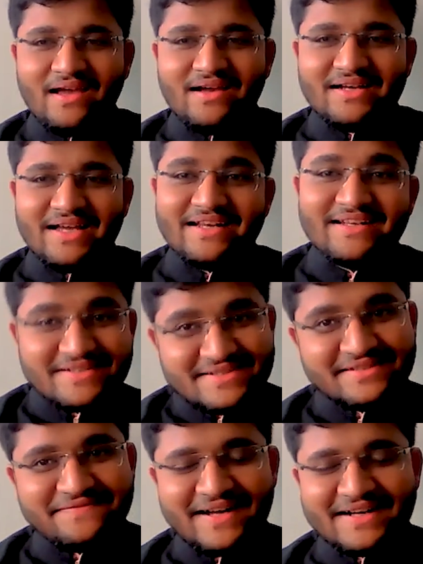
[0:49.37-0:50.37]
An
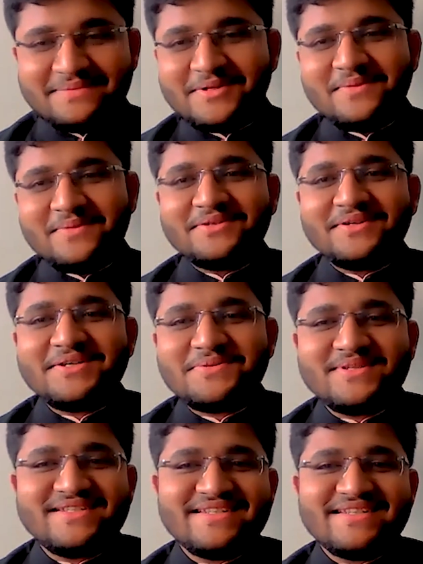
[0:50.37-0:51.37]
interesting fact about
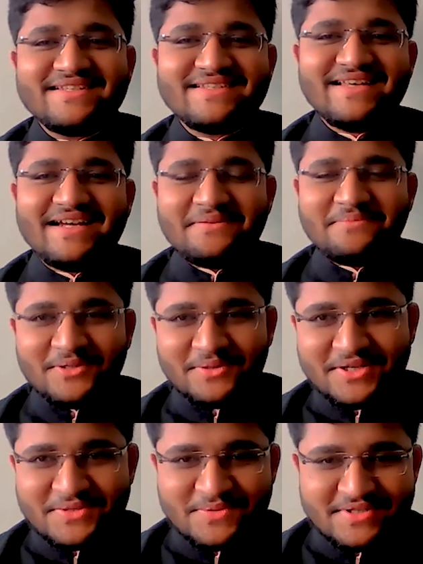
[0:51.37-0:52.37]
Madhukeshwar ji is that
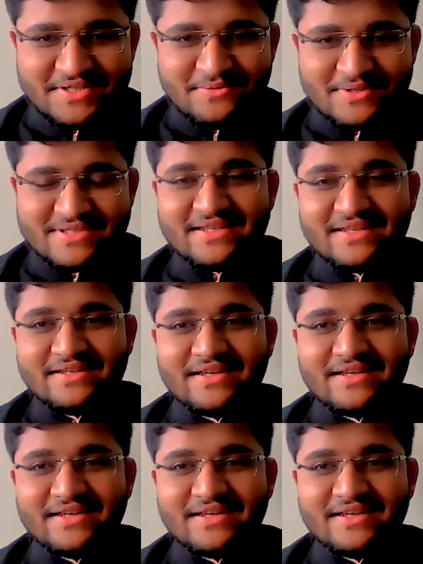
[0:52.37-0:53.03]
Madhukeshwar ji was the